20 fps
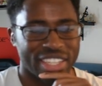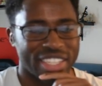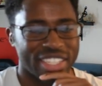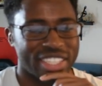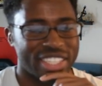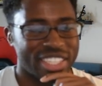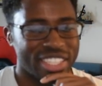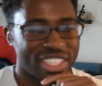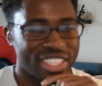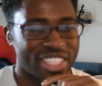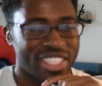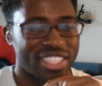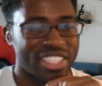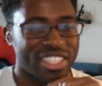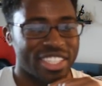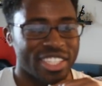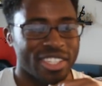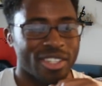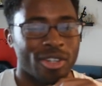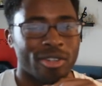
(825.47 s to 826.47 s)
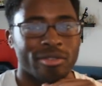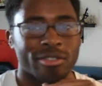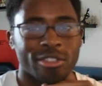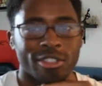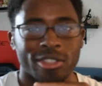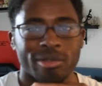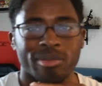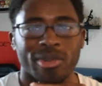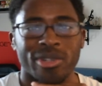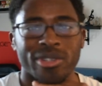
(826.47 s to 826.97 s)
Tashigi over
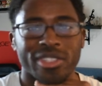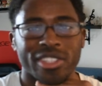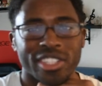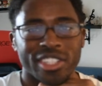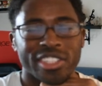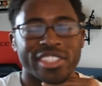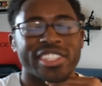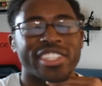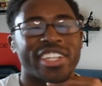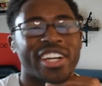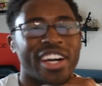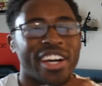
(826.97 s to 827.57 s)
Smoker.